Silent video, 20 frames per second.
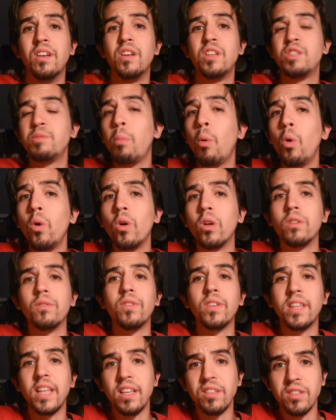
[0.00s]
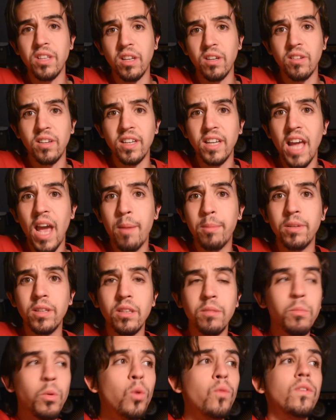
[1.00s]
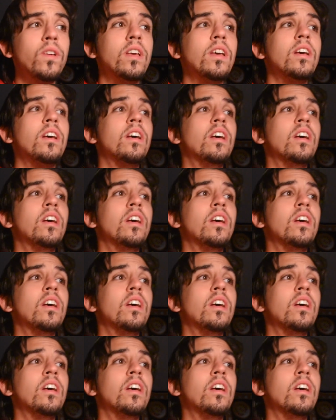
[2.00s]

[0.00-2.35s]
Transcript: spoiled for things that are going to happen in the movie.